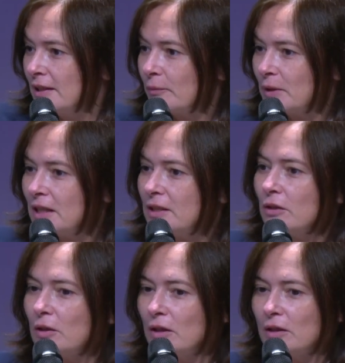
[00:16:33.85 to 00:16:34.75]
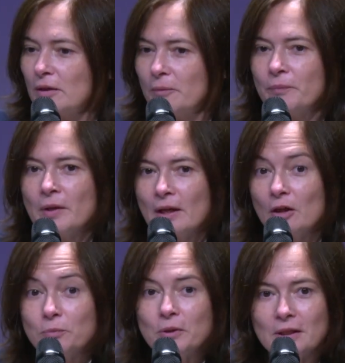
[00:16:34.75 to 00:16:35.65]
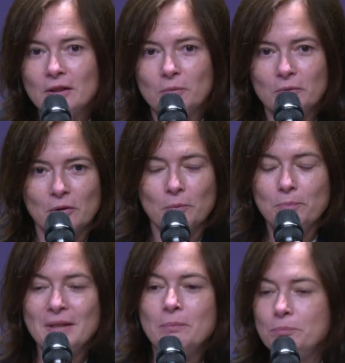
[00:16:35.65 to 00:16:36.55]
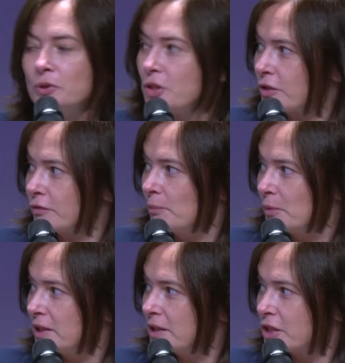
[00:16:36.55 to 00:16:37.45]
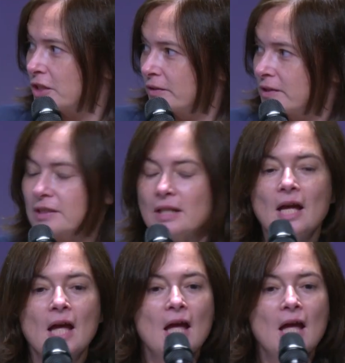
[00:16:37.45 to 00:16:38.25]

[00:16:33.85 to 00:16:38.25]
We need a big push from politicians.